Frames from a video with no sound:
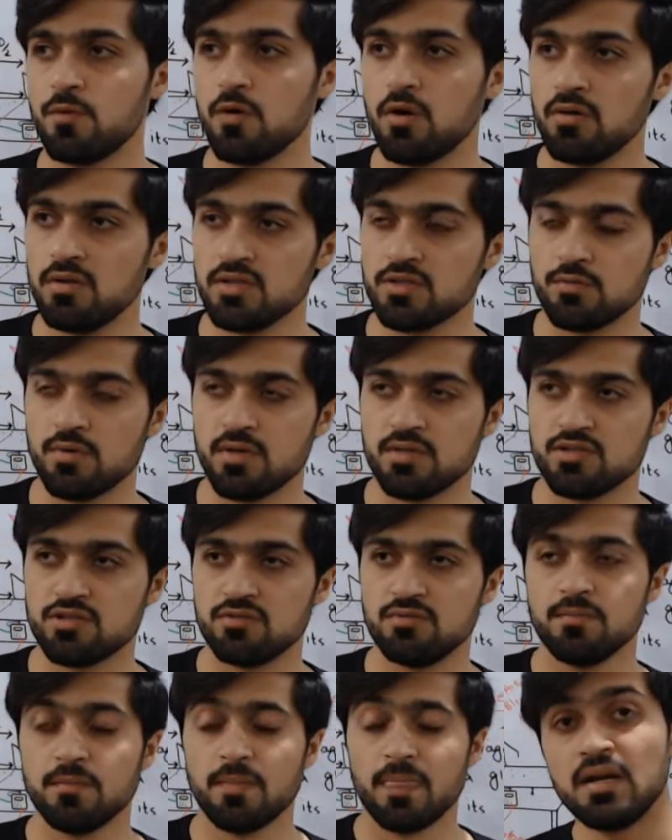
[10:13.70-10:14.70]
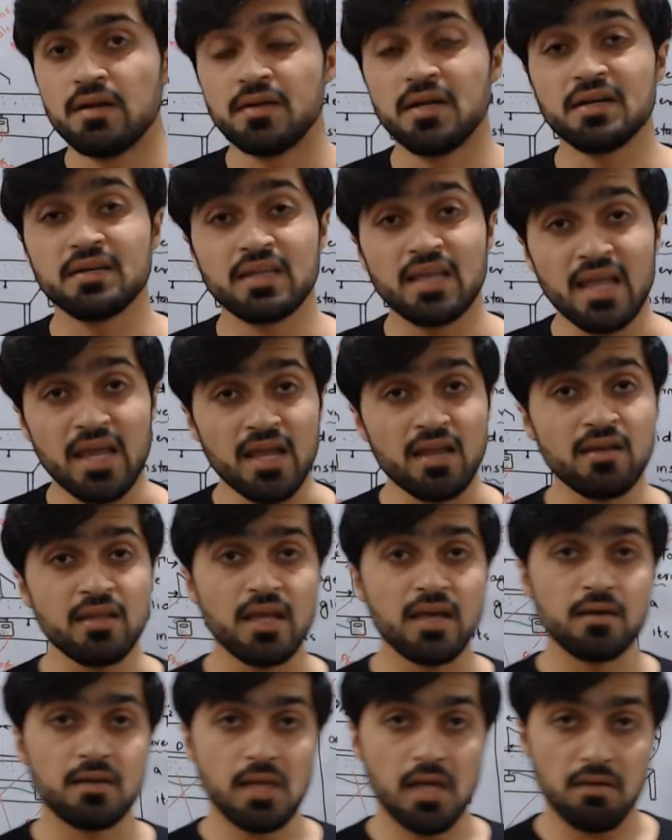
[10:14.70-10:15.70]
this question. Can
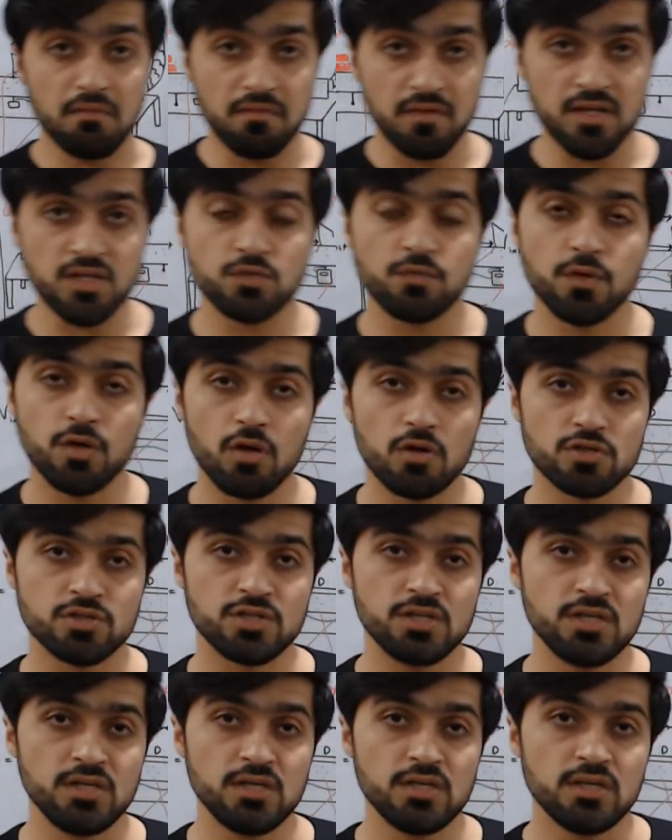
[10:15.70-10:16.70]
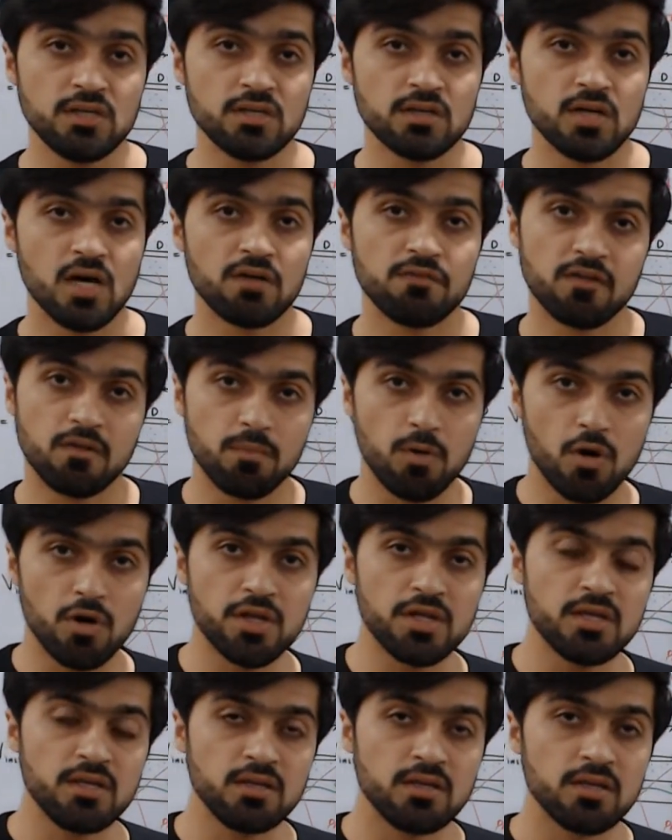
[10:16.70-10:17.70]
an average velocity of a
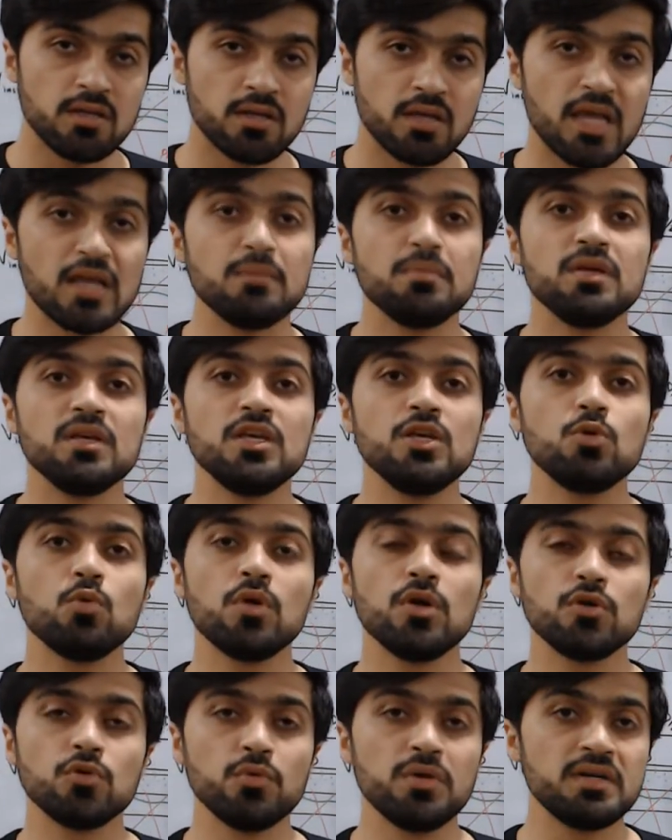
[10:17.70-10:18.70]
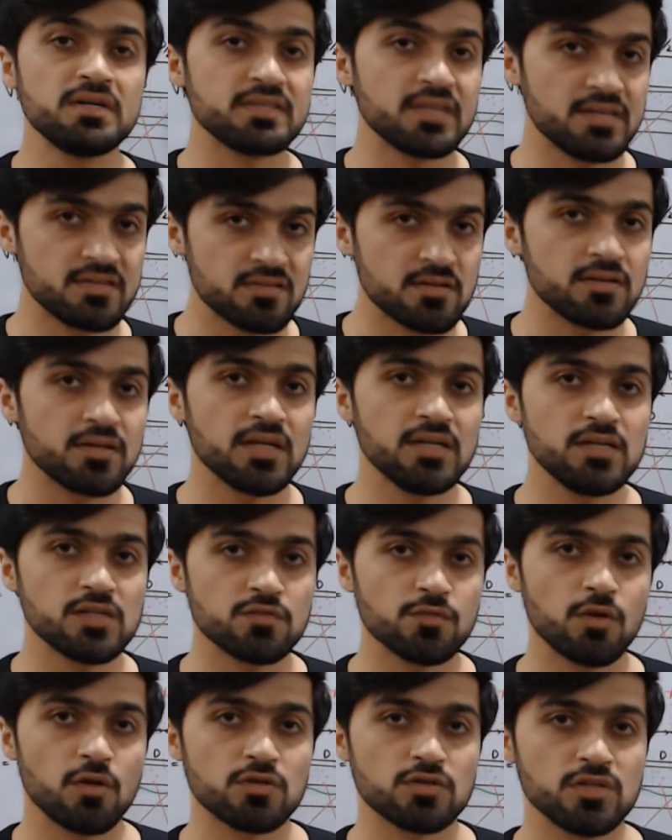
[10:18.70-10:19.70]
body can be equal to its instantaneous
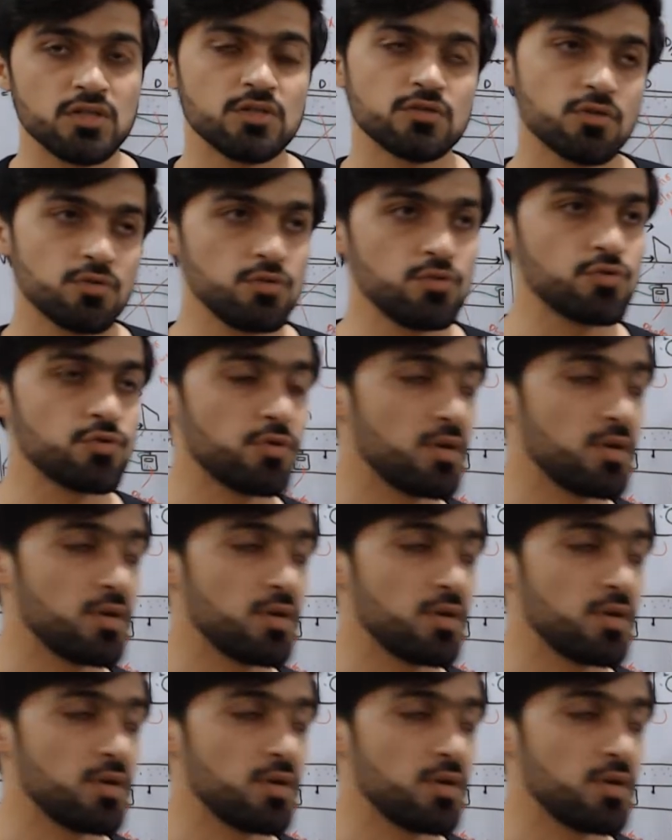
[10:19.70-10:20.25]
velocity? So you should